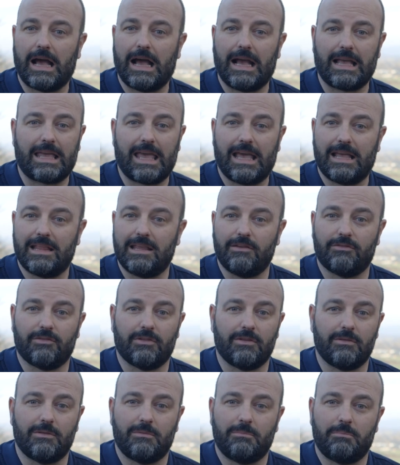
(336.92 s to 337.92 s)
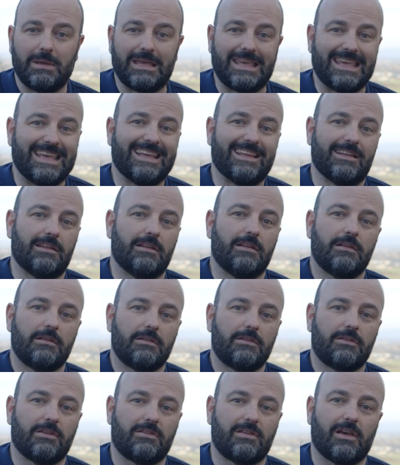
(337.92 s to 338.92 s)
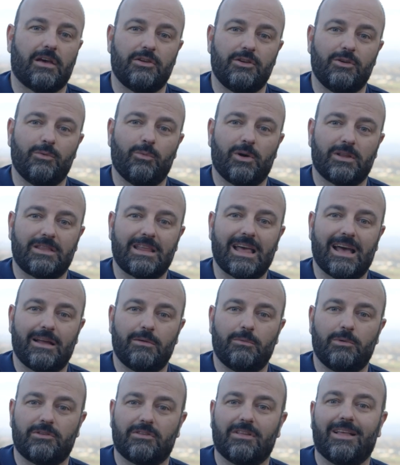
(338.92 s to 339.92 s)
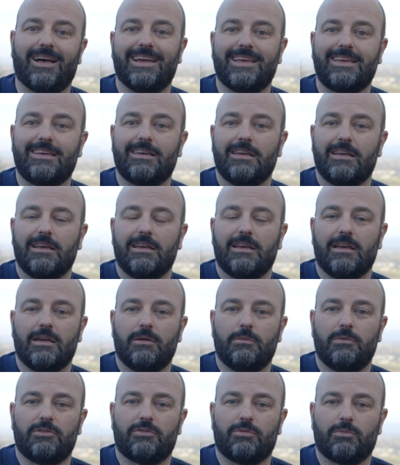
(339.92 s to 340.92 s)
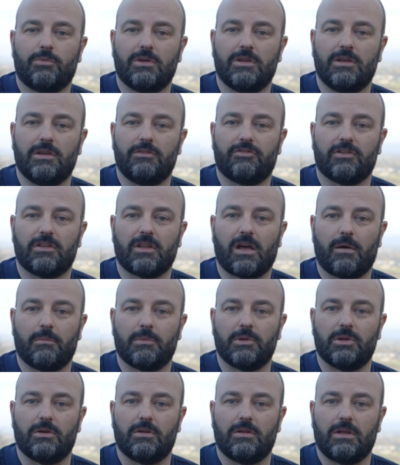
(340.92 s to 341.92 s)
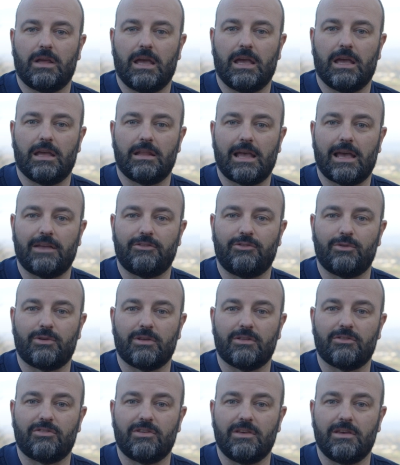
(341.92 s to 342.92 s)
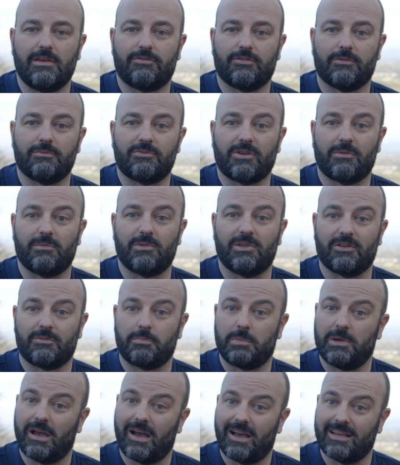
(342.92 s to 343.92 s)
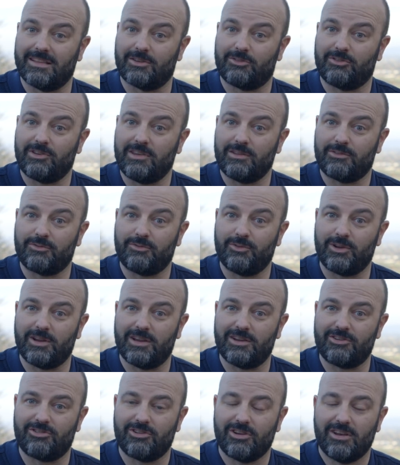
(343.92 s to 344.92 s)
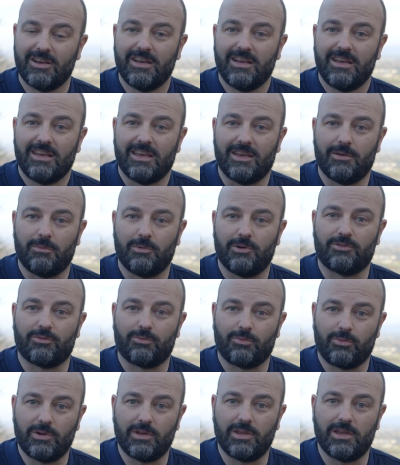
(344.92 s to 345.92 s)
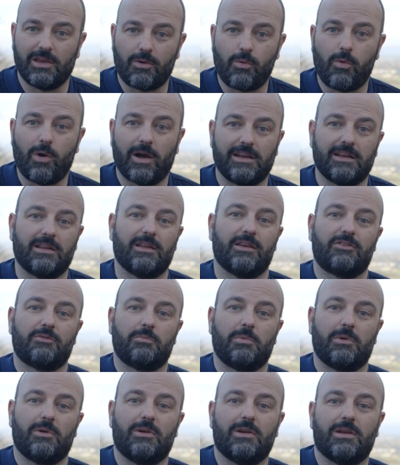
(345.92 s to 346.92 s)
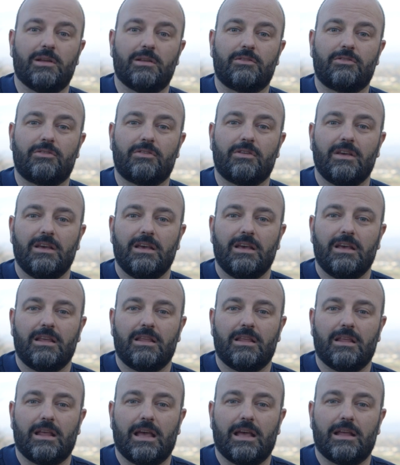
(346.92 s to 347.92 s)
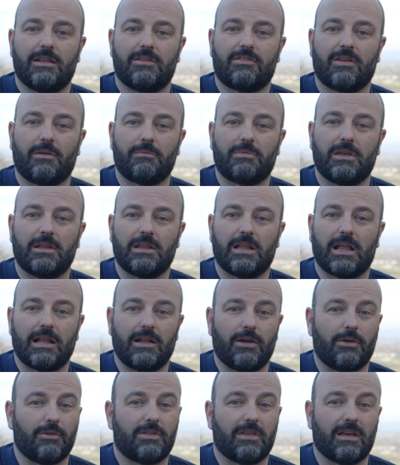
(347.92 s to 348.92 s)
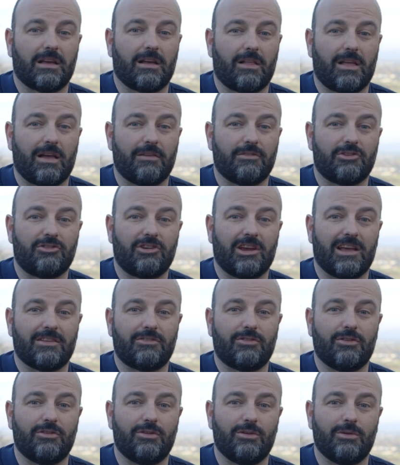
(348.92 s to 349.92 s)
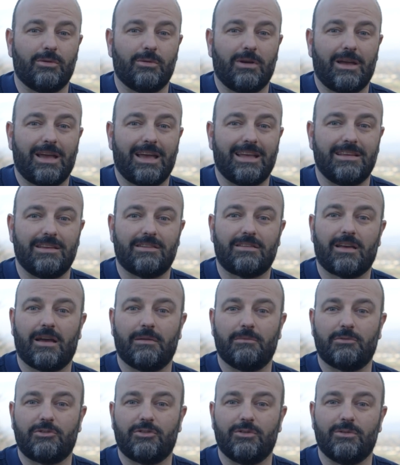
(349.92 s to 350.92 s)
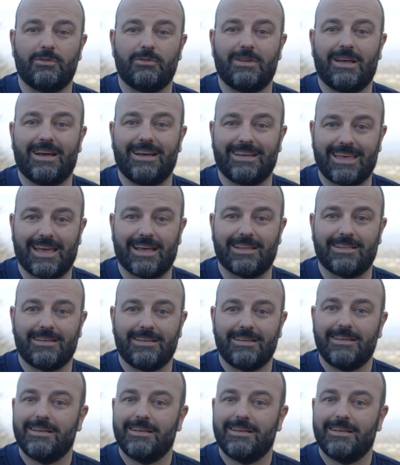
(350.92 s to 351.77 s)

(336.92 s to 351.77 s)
I can't even begin to tell you what that was like. It was really phenomenal. And as you can see from some of this behind the scenes footage, it was really quite an experience and something that I don't think I'll have a chance to do anytime soon again.